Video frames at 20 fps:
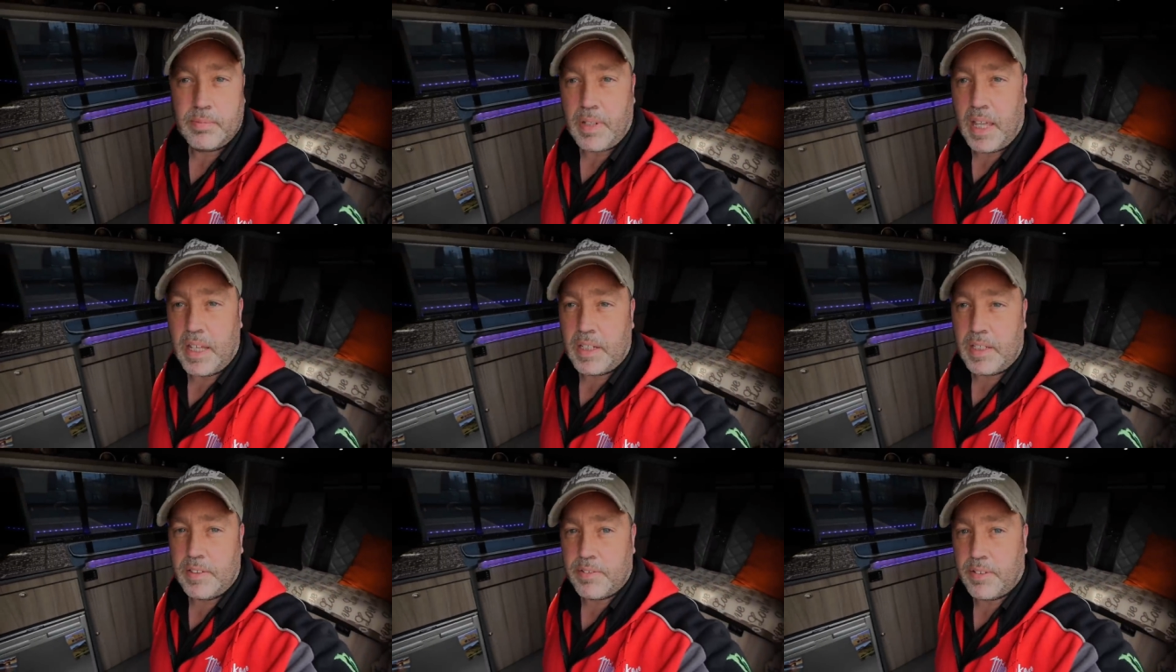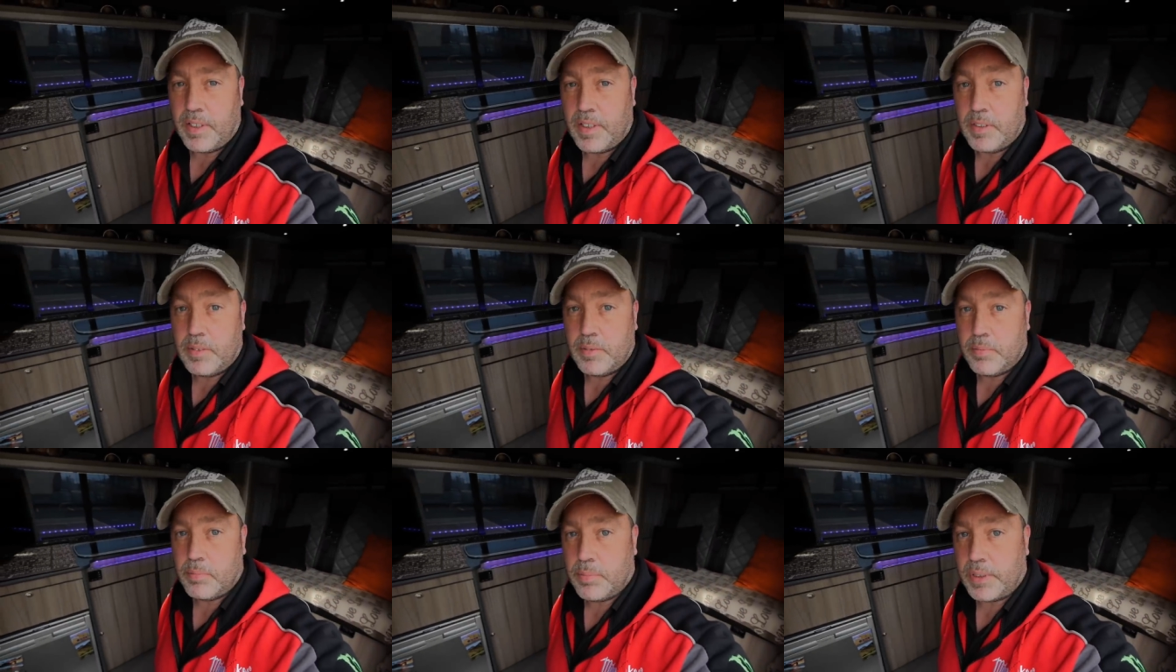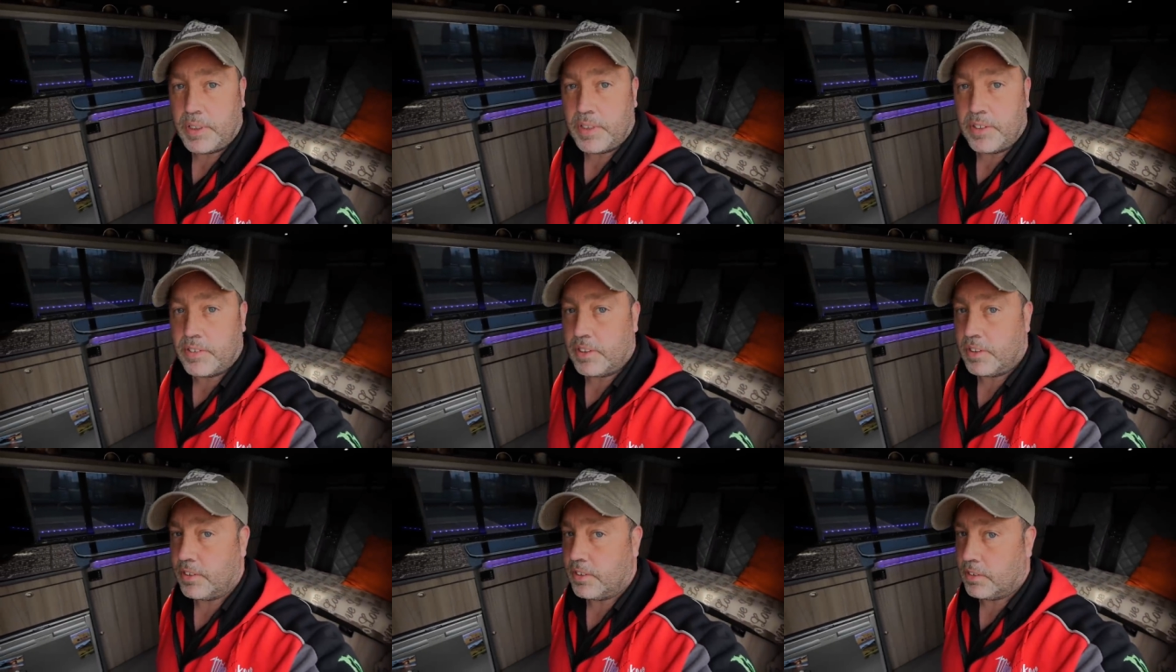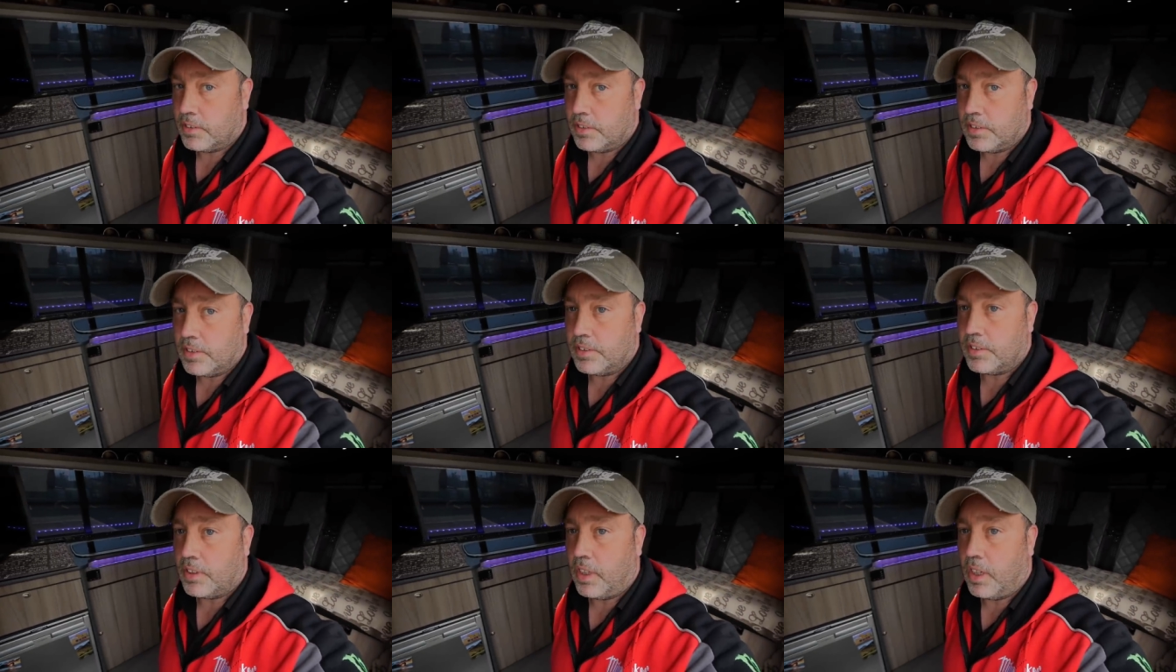anything because it's
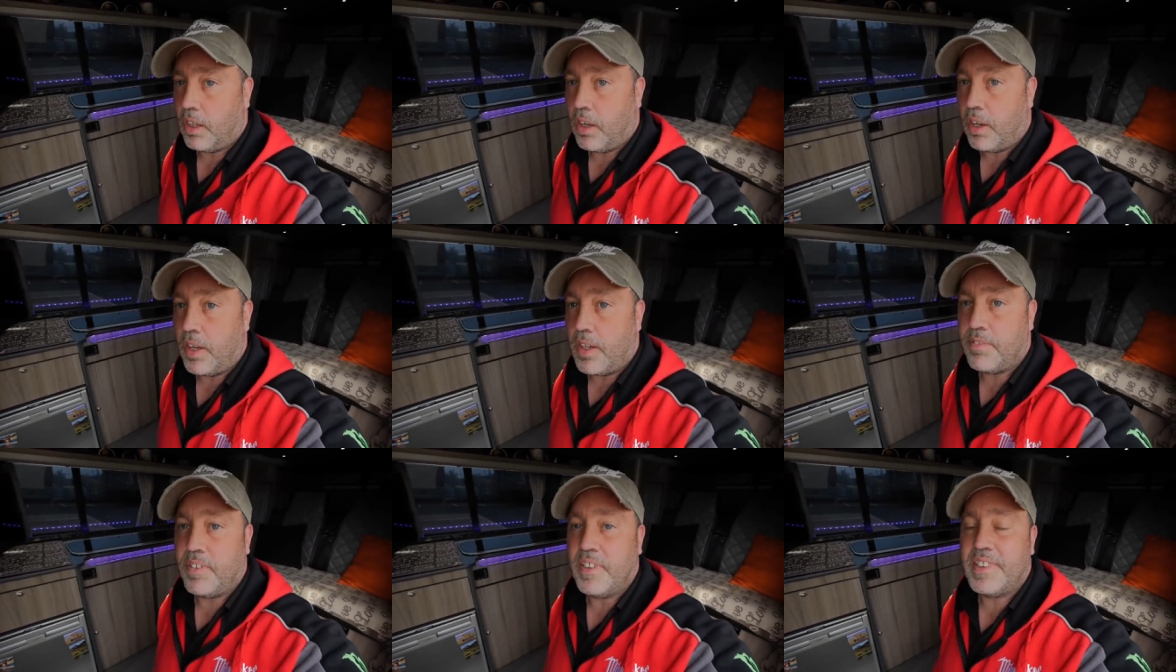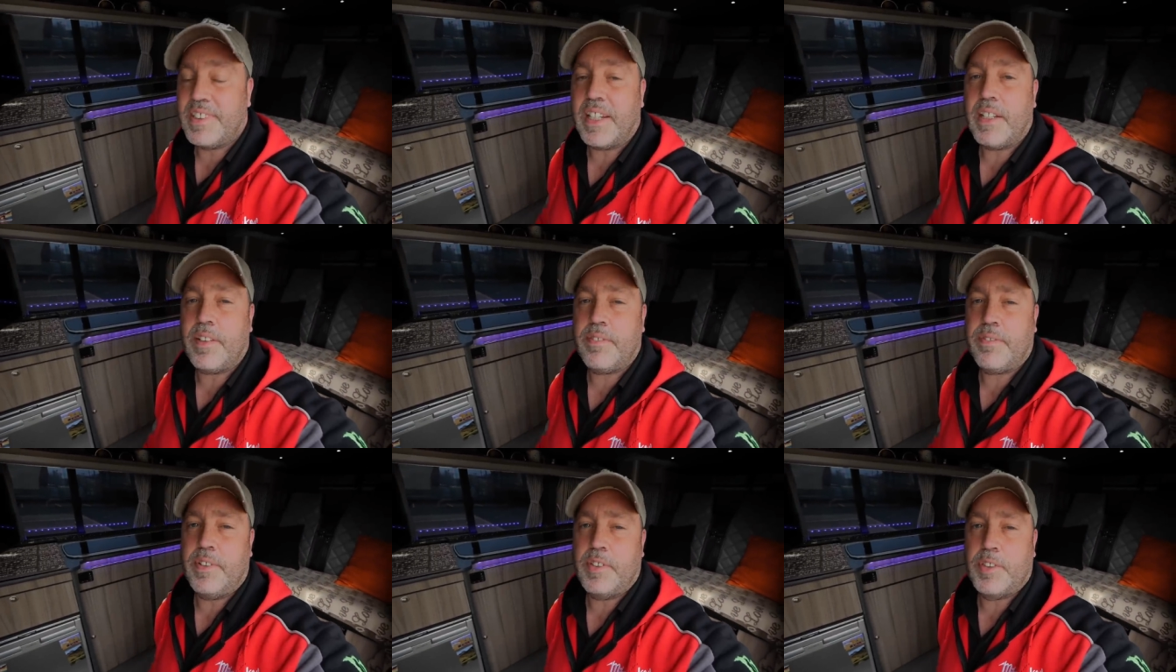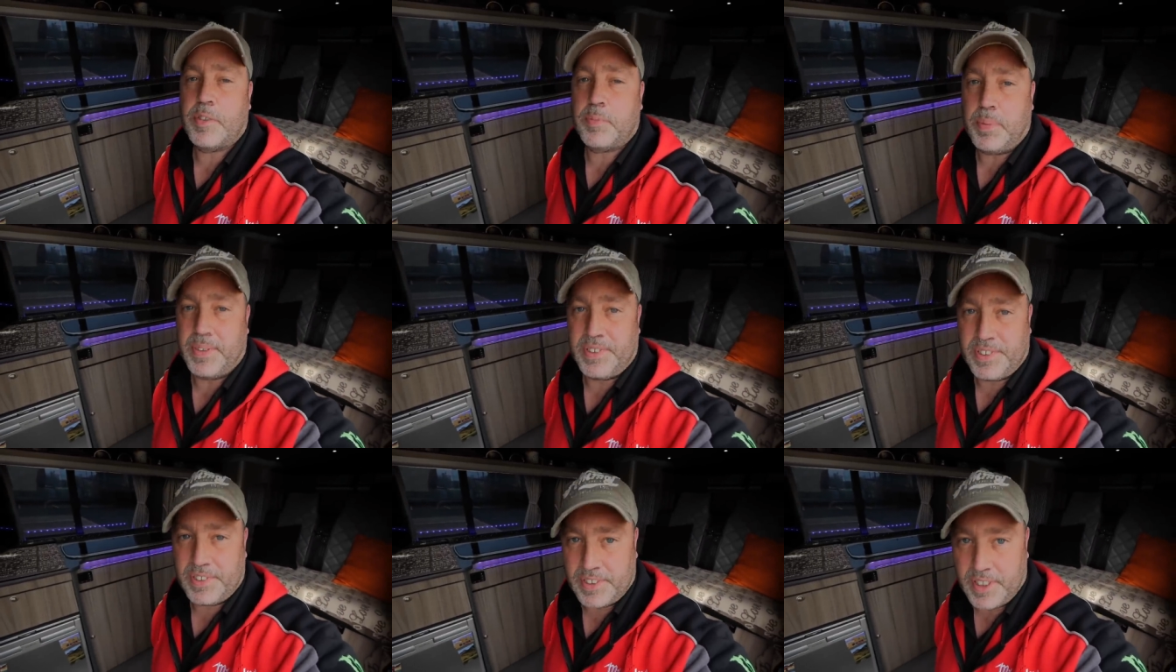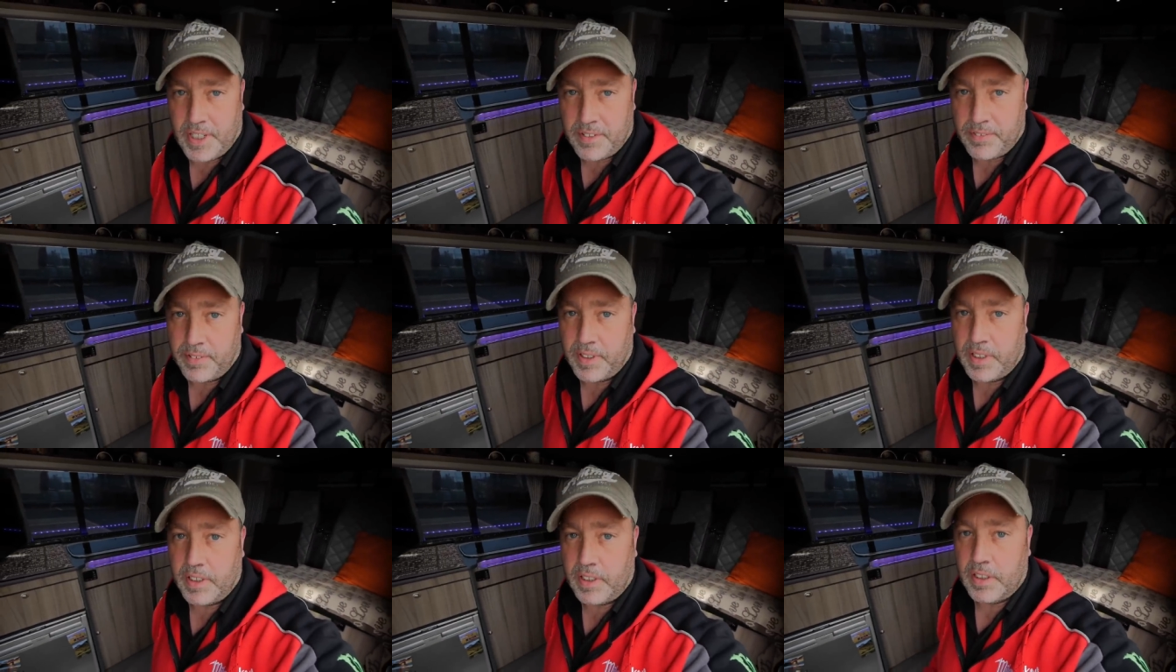it's a lot if there's anything
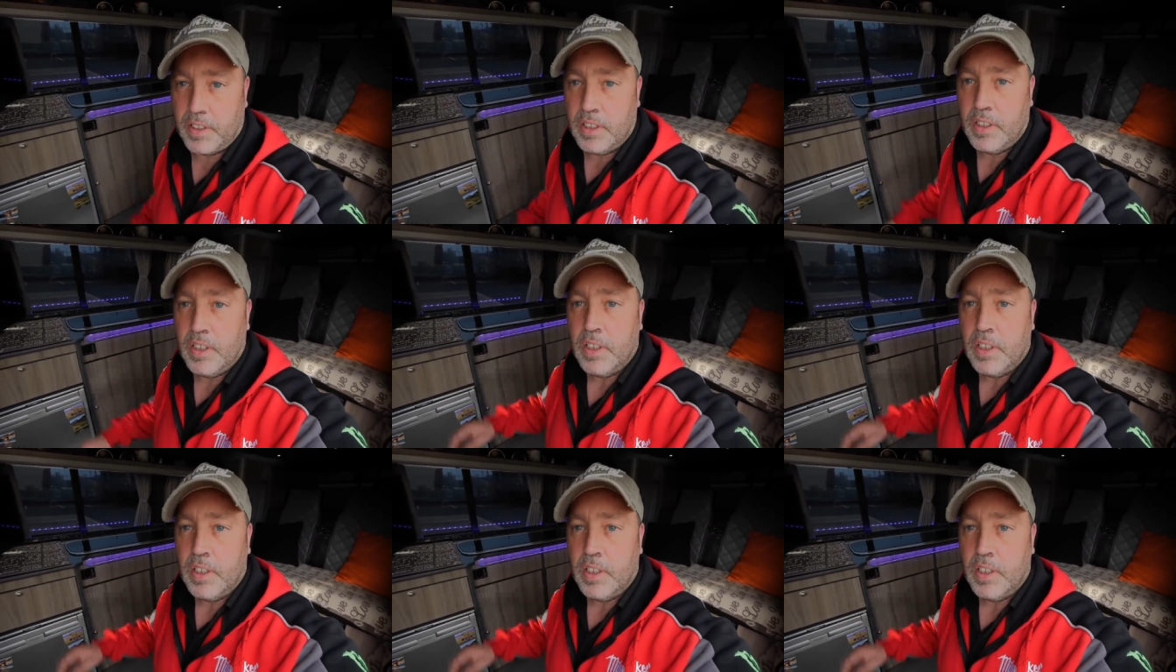specific